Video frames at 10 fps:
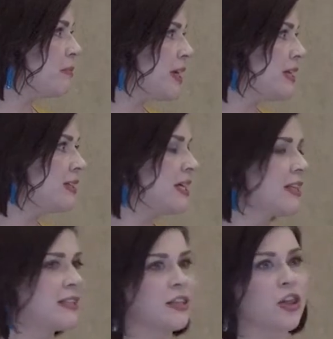means,
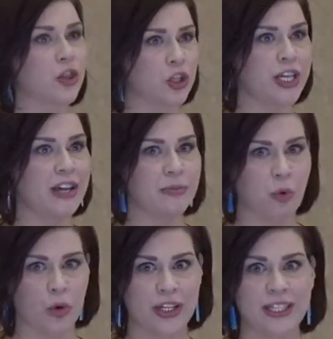it's the 38th
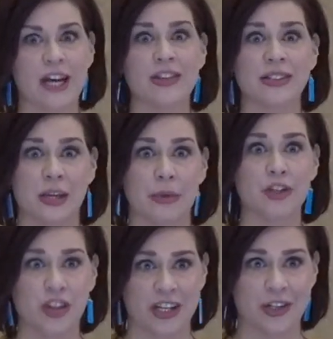point on the stomach
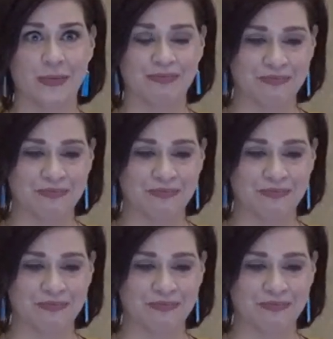channel.